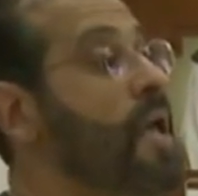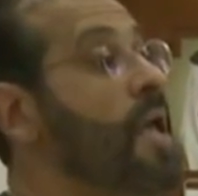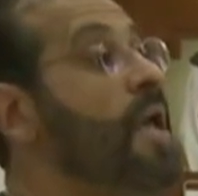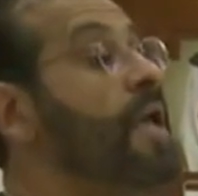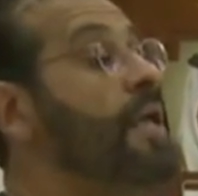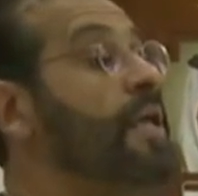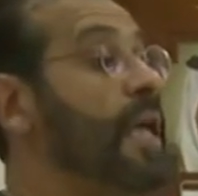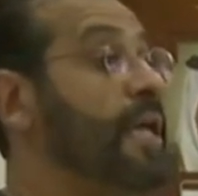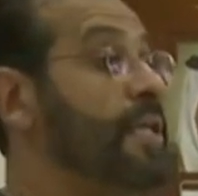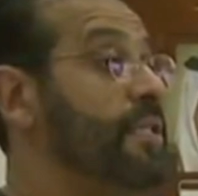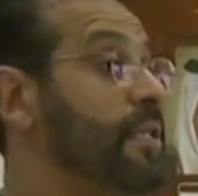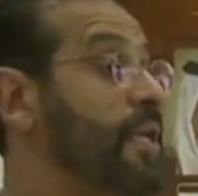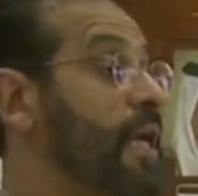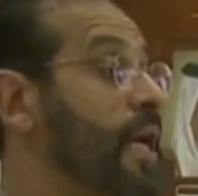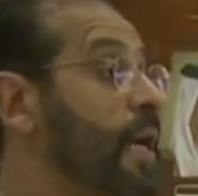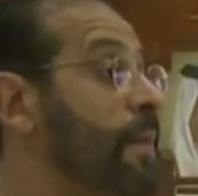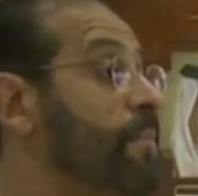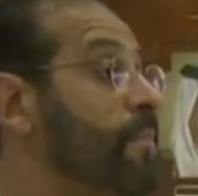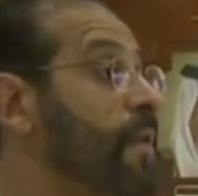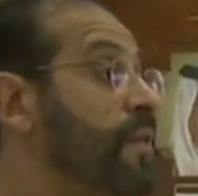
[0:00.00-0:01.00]
Yes,
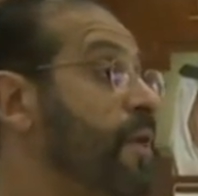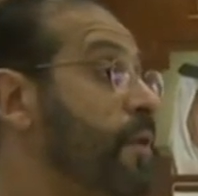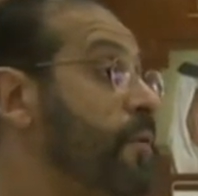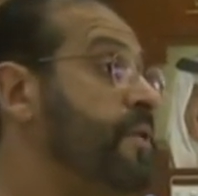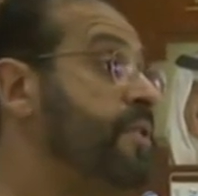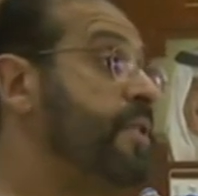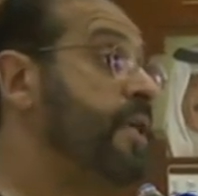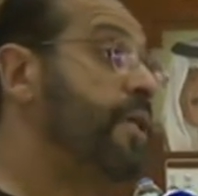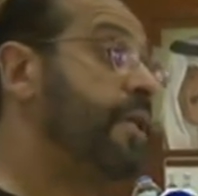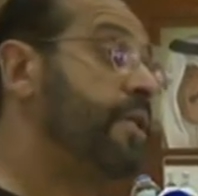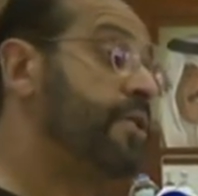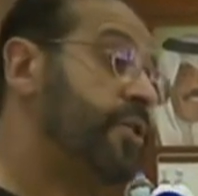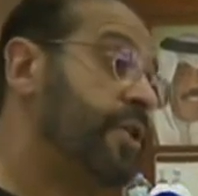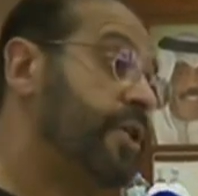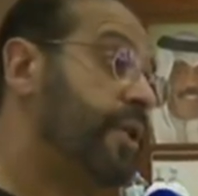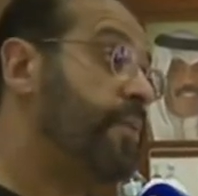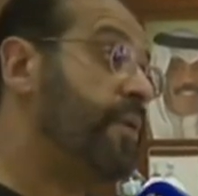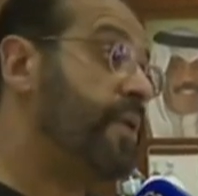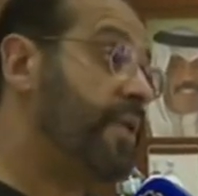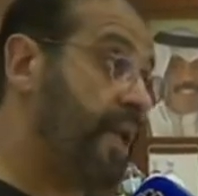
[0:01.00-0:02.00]
there was a
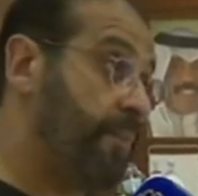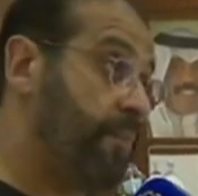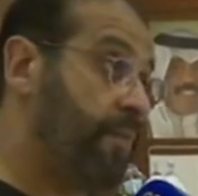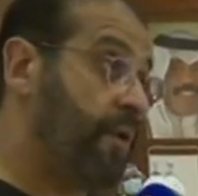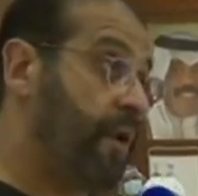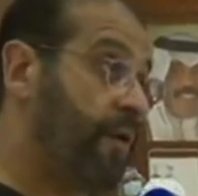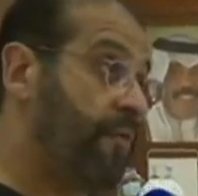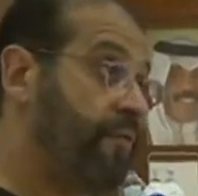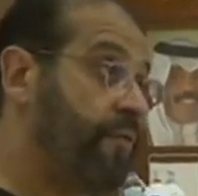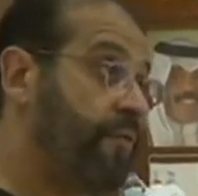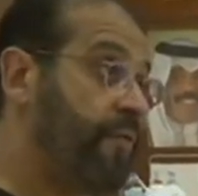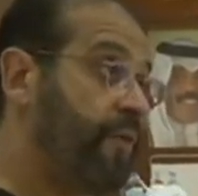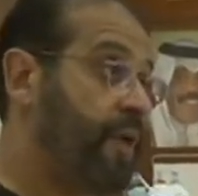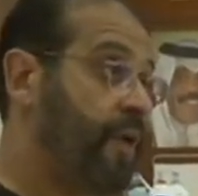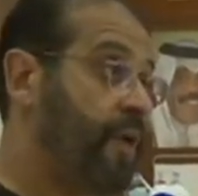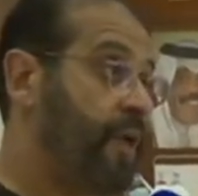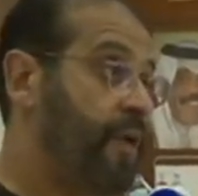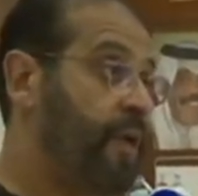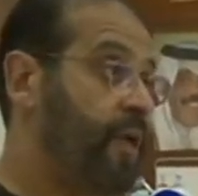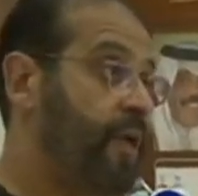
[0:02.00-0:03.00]
considerable number of
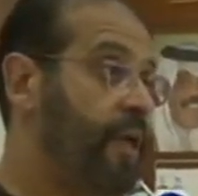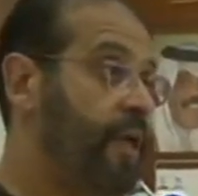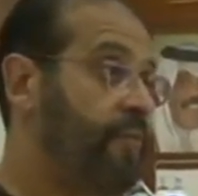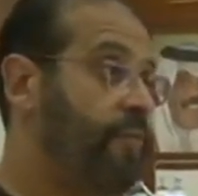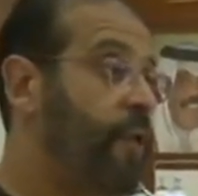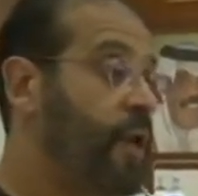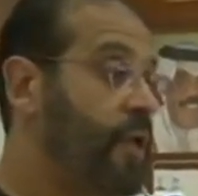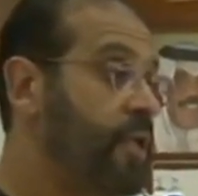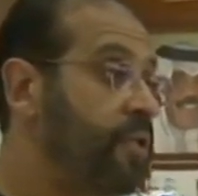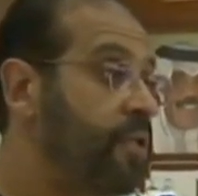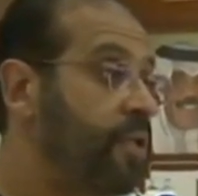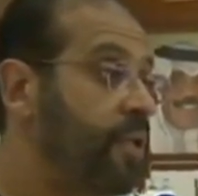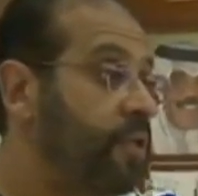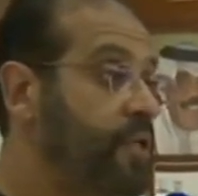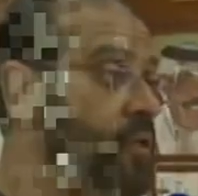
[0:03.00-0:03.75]
volunteers